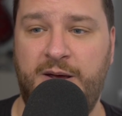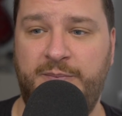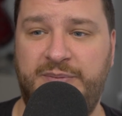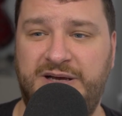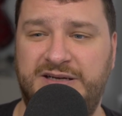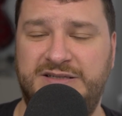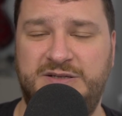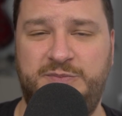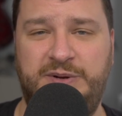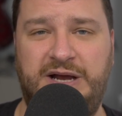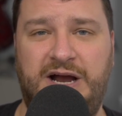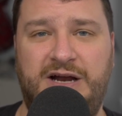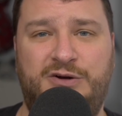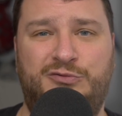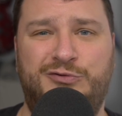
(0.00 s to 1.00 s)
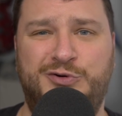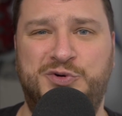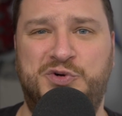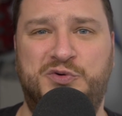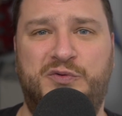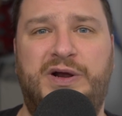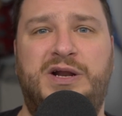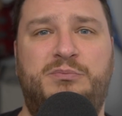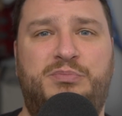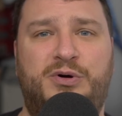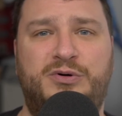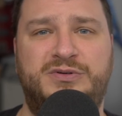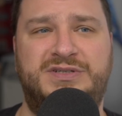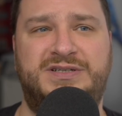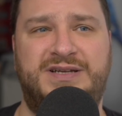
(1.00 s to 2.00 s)
because it'd be kind of rude to write a
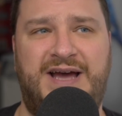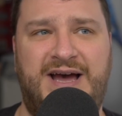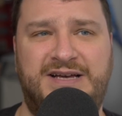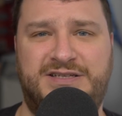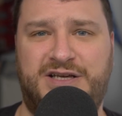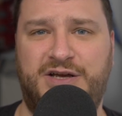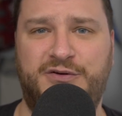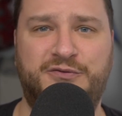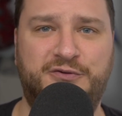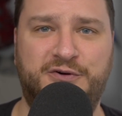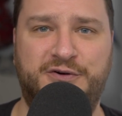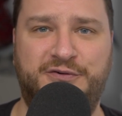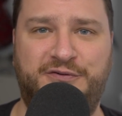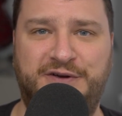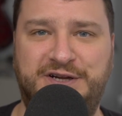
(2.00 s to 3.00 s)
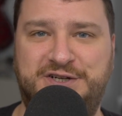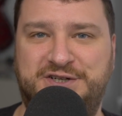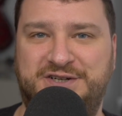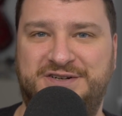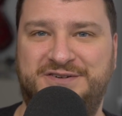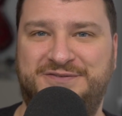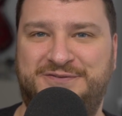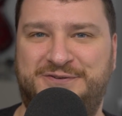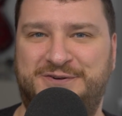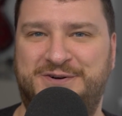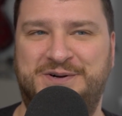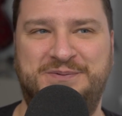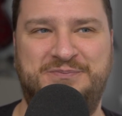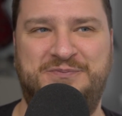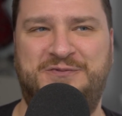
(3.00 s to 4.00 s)
post asking for a feature
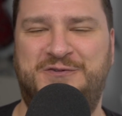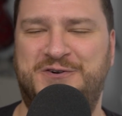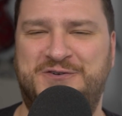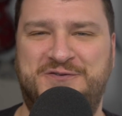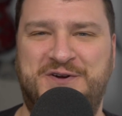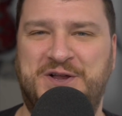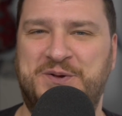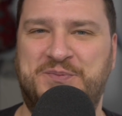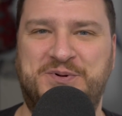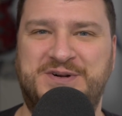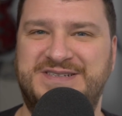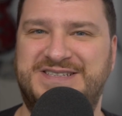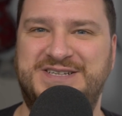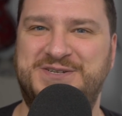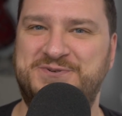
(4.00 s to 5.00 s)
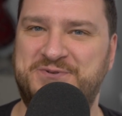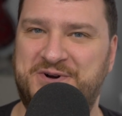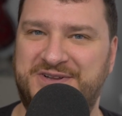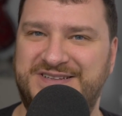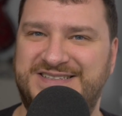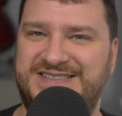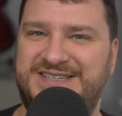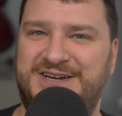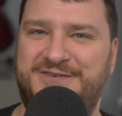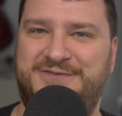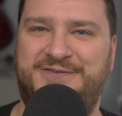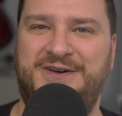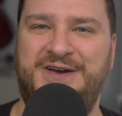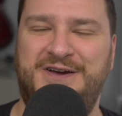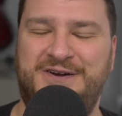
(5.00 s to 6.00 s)
for developers that do all this
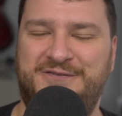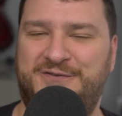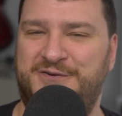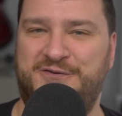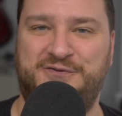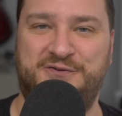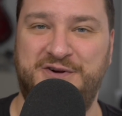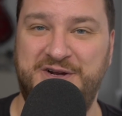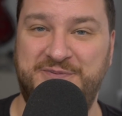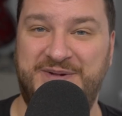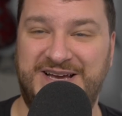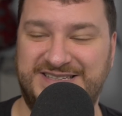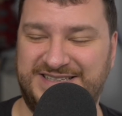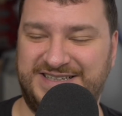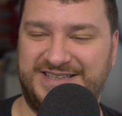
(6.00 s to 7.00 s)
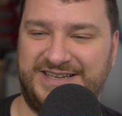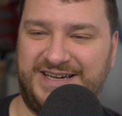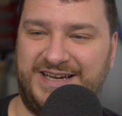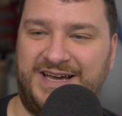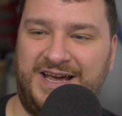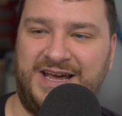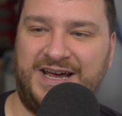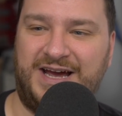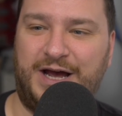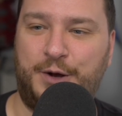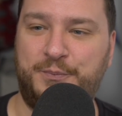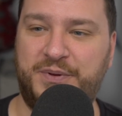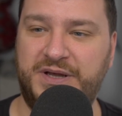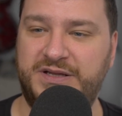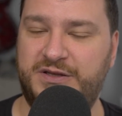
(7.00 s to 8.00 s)
stuff for free, basically.
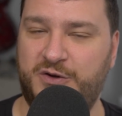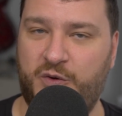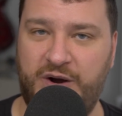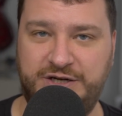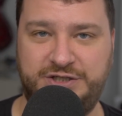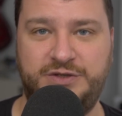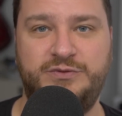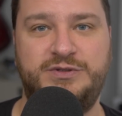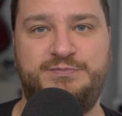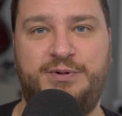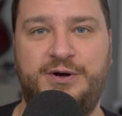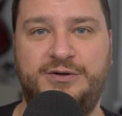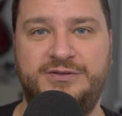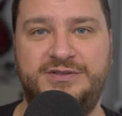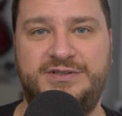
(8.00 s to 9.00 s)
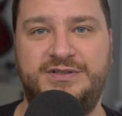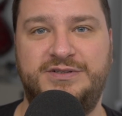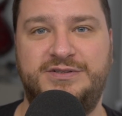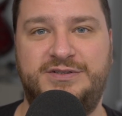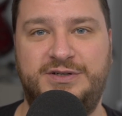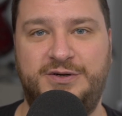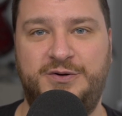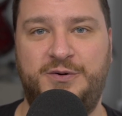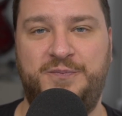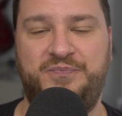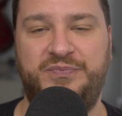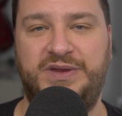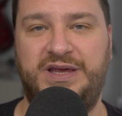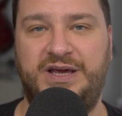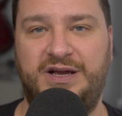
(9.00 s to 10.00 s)
But the question was posed, so
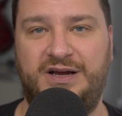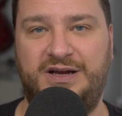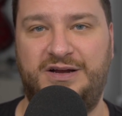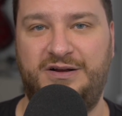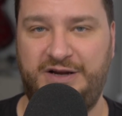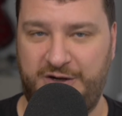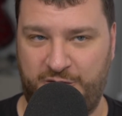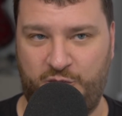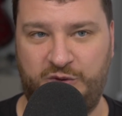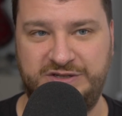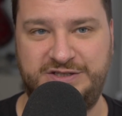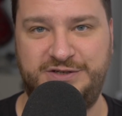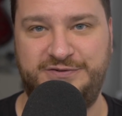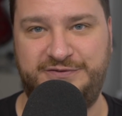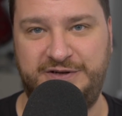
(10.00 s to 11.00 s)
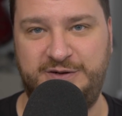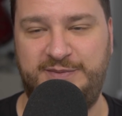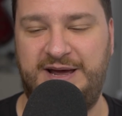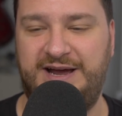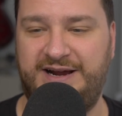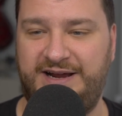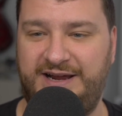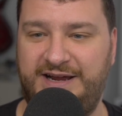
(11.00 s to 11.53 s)
you know, what's your feedback?